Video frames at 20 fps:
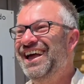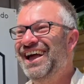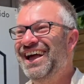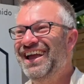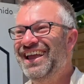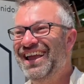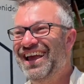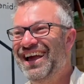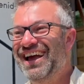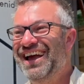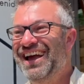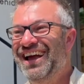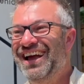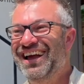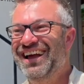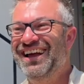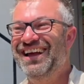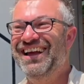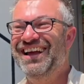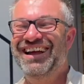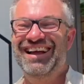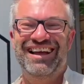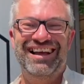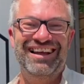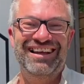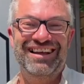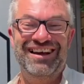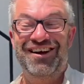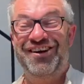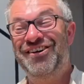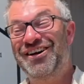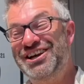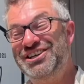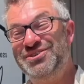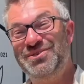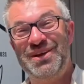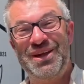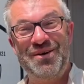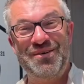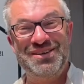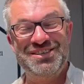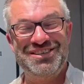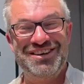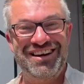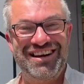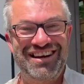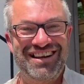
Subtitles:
Yeah. All right, should we go inside?